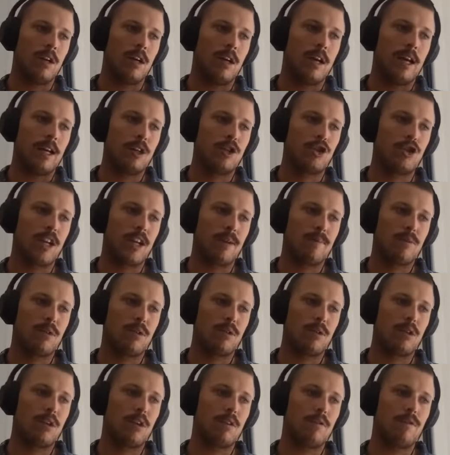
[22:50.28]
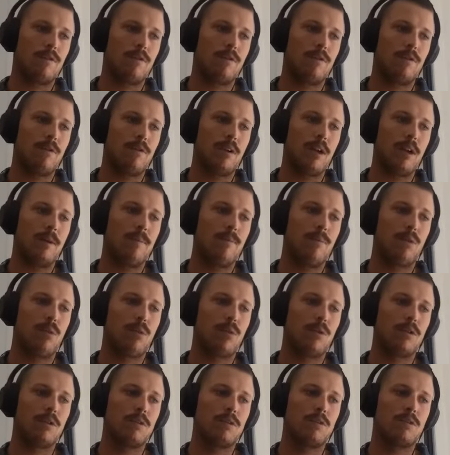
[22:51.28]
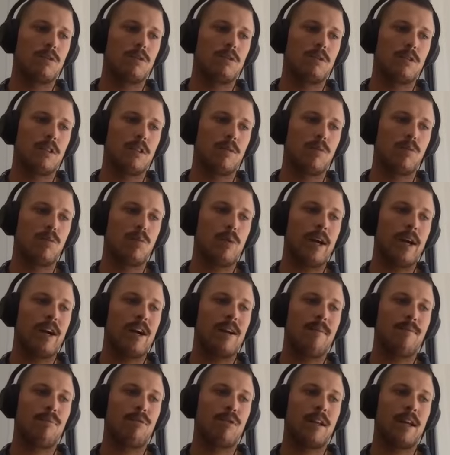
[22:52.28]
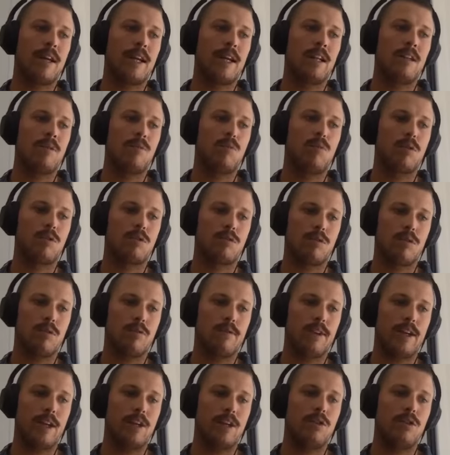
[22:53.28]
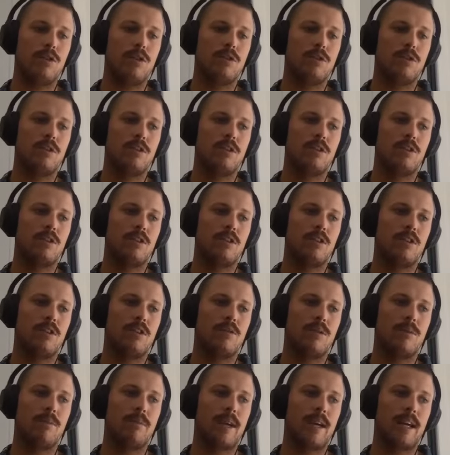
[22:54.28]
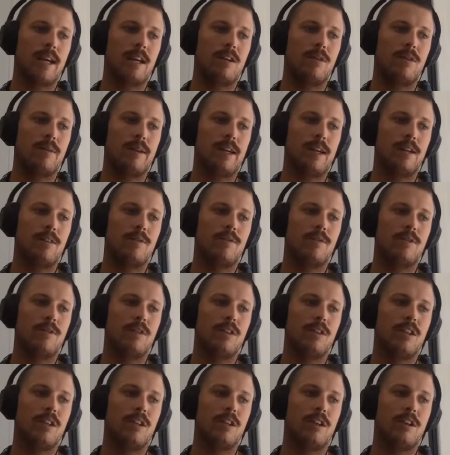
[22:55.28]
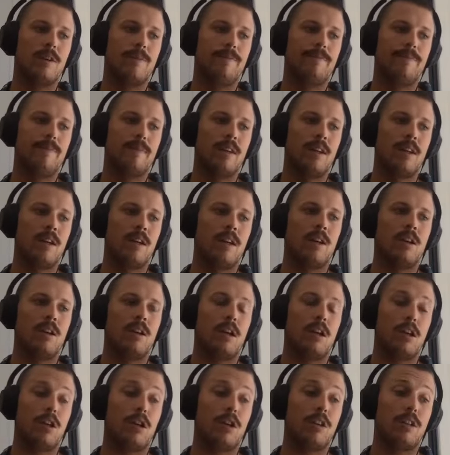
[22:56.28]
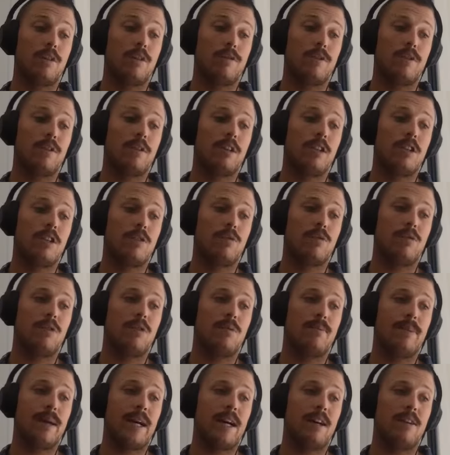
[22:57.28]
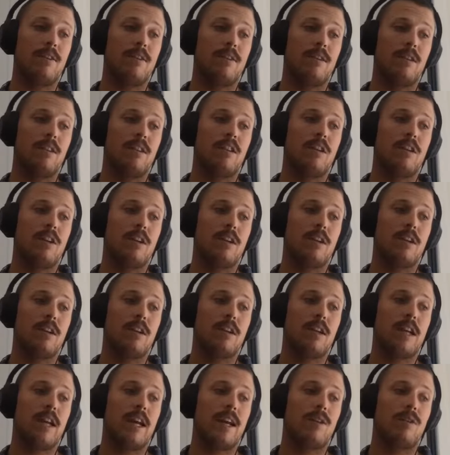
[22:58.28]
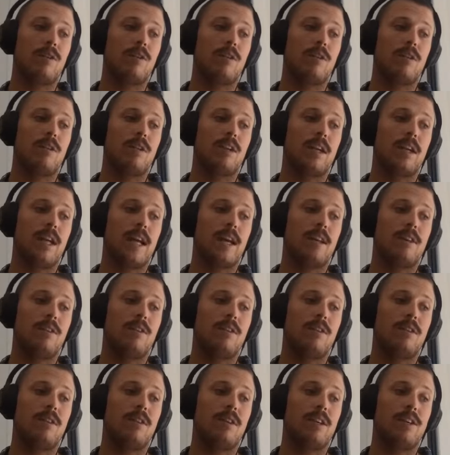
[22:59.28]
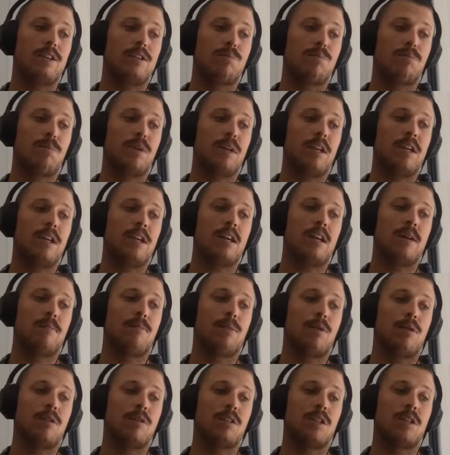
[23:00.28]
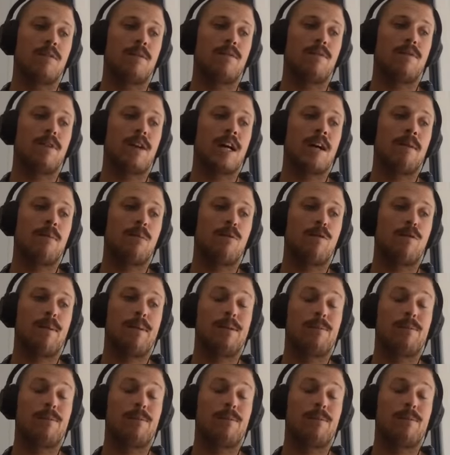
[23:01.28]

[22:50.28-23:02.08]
has shaped a lot of importance in where I played and what sort of venues and decisions we made around, a lot of different decisions about, can this be a positive environment for